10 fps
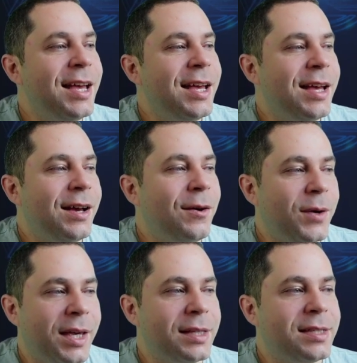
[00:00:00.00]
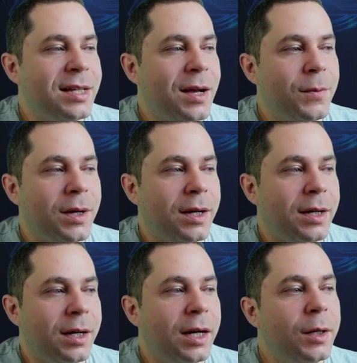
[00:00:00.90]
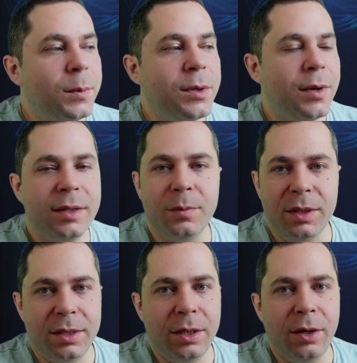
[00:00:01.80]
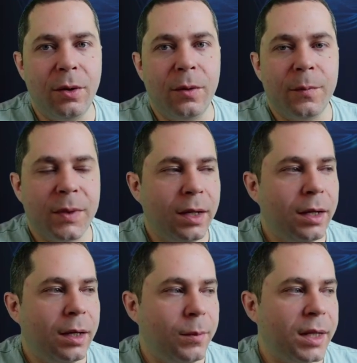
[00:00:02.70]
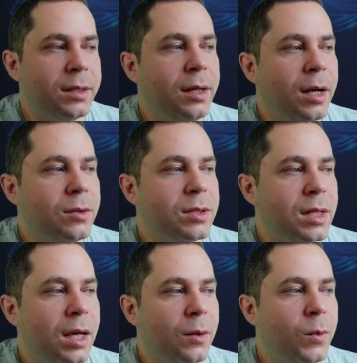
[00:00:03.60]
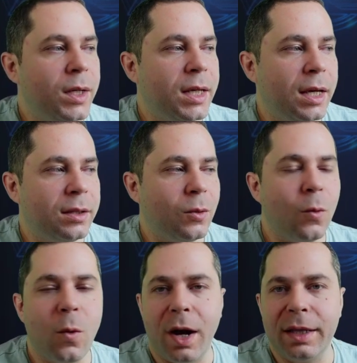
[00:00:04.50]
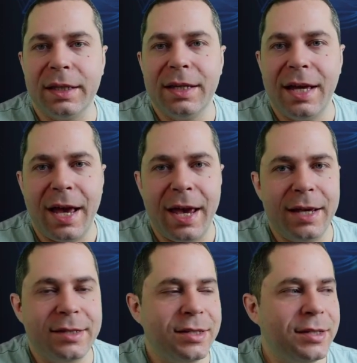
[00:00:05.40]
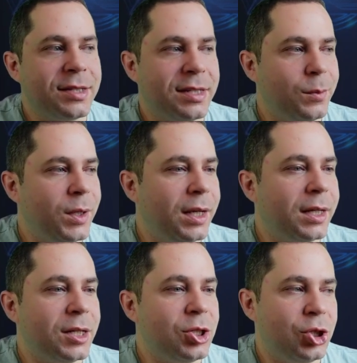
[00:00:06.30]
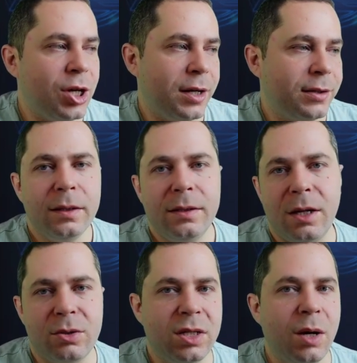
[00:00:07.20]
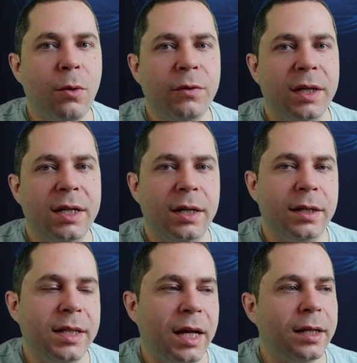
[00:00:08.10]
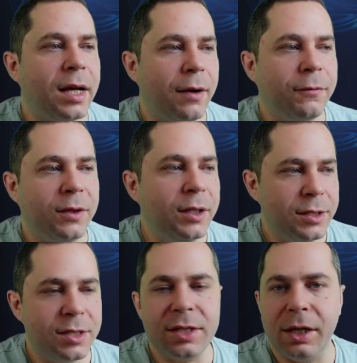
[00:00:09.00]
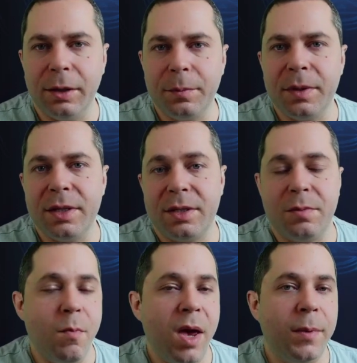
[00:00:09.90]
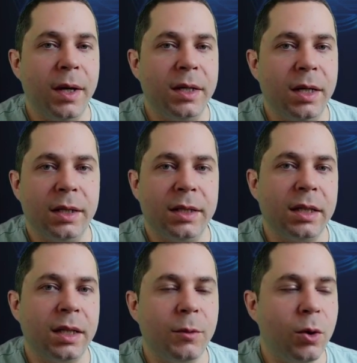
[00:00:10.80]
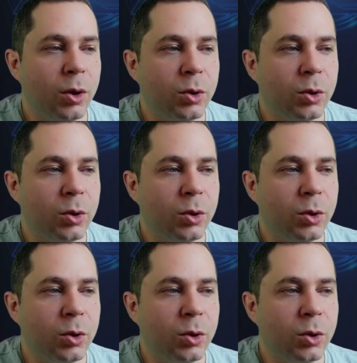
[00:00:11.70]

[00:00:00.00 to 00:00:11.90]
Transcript: We get some upgrade materials, and we get 1 Ancient summoning shard. Now, some of the gear that have tons up is maybe a gear that I'm going to